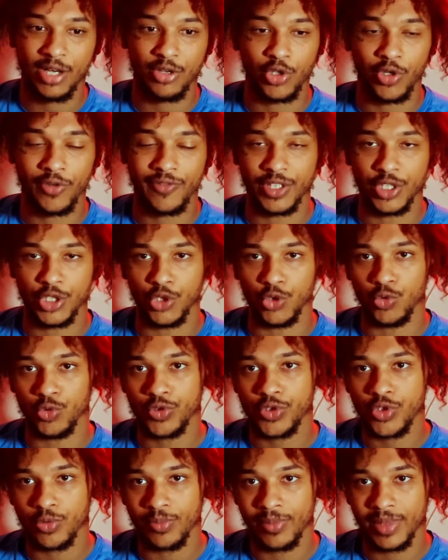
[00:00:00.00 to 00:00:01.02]
I don't know if he
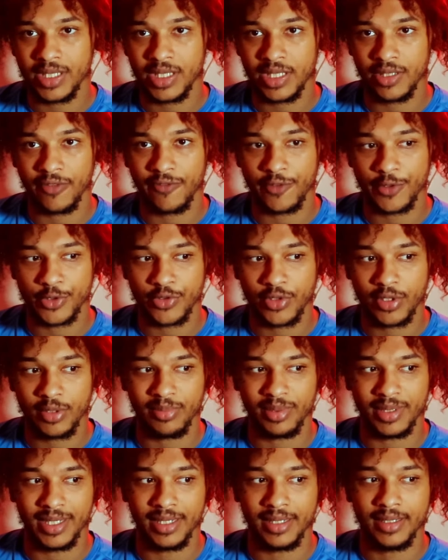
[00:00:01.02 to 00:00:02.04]
used too much in the first round,
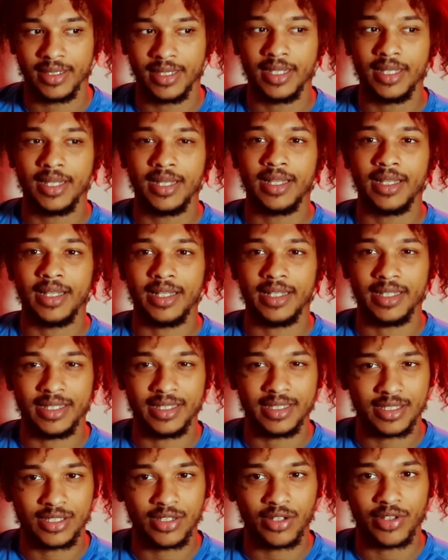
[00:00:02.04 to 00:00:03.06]
but
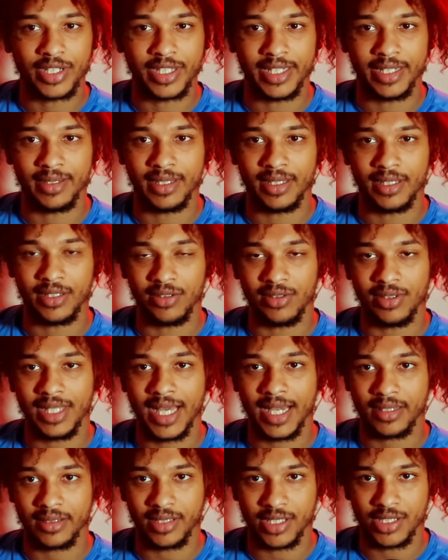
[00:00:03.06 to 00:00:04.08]
it started getting a little
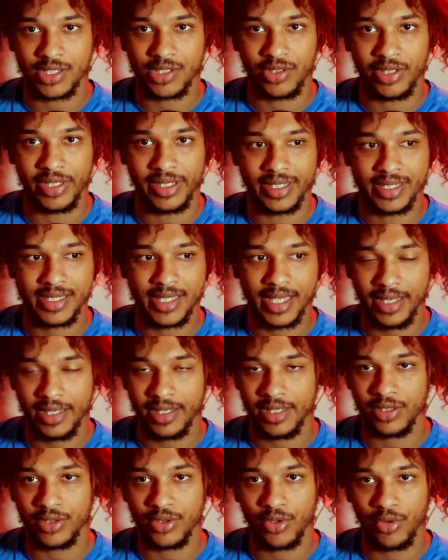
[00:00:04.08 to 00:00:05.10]
lackluster in the second
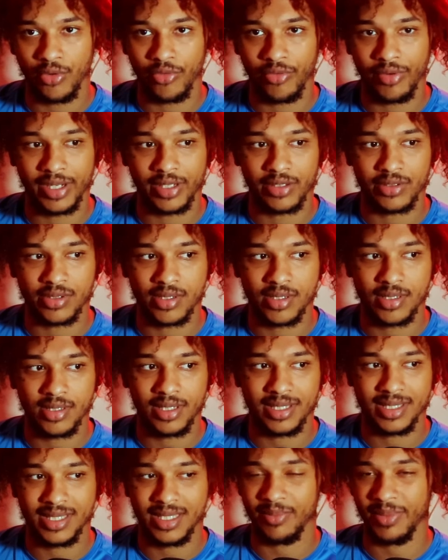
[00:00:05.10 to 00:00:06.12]
and third rounds.
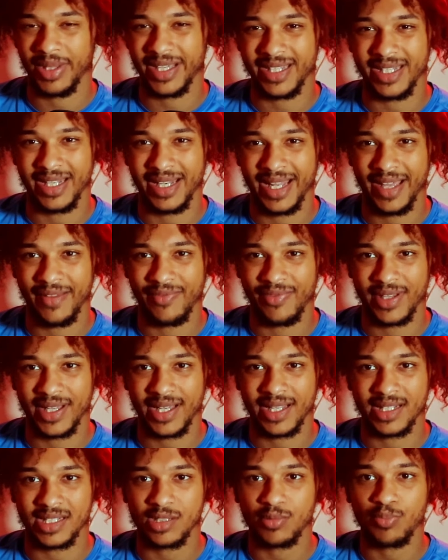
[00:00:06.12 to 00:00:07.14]
It seemed like he didn't have the
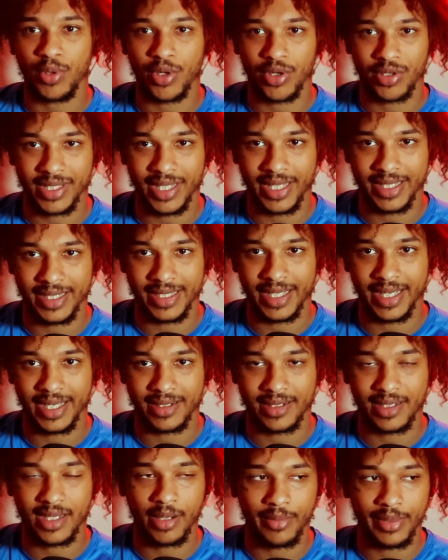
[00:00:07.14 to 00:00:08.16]
kind of spark that he
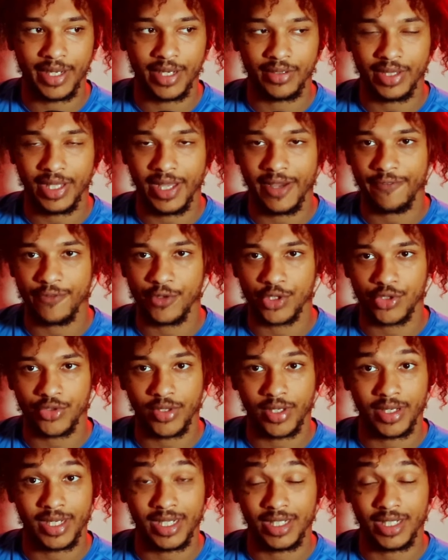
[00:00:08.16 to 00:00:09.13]
had coming out in that first round.